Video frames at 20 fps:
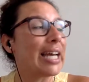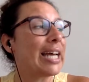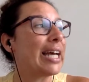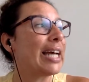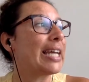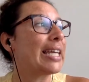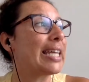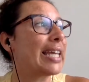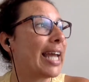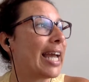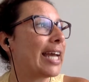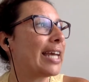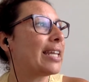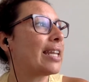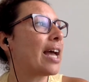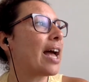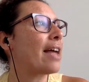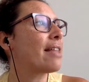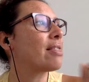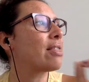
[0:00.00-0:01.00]

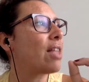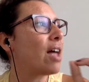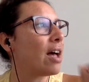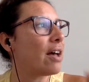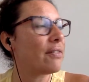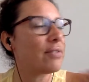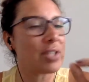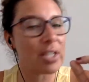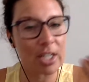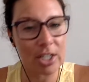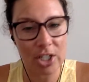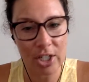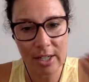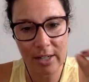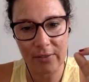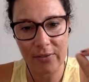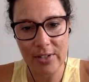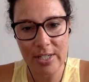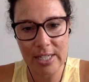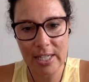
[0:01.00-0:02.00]
Again, I love teaching
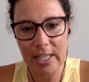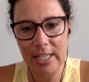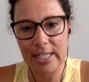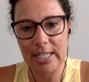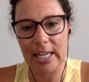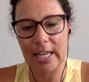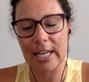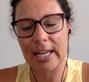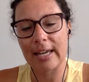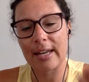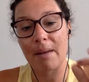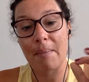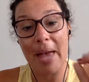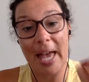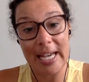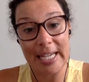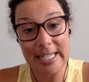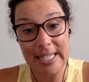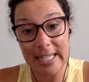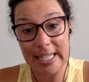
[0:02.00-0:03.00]
and facilitating, and I'm
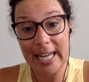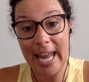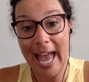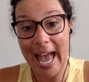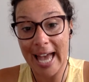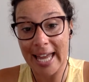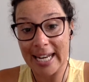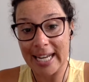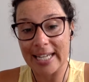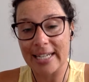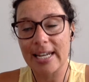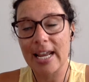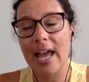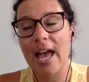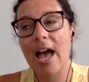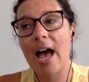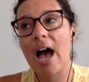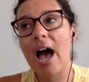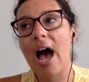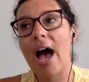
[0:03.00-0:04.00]
excellent at it.
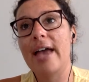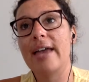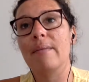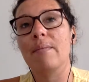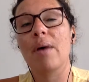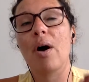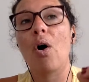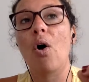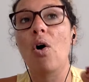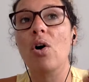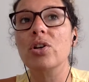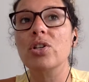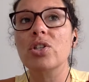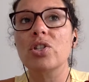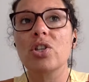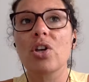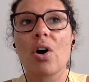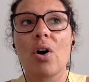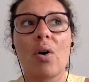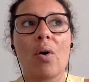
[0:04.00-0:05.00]
I am
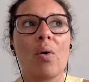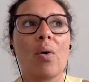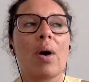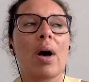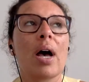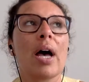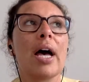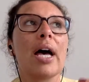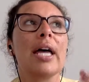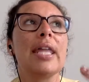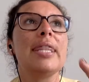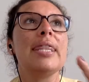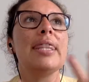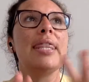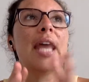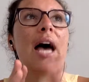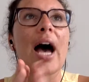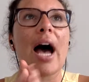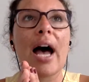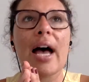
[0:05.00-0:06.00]
also
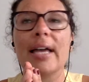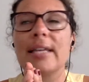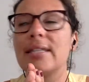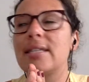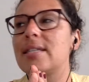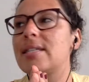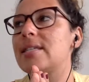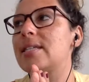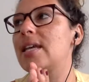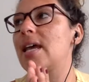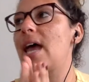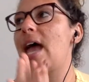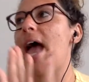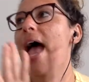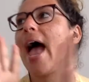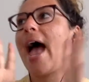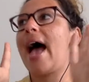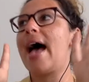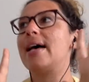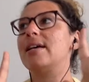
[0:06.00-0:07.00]
not
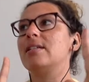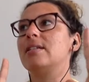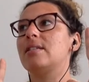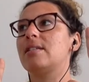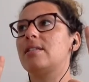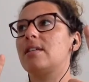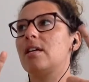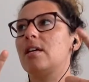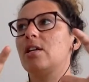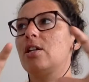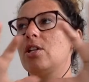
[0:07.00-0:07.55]
as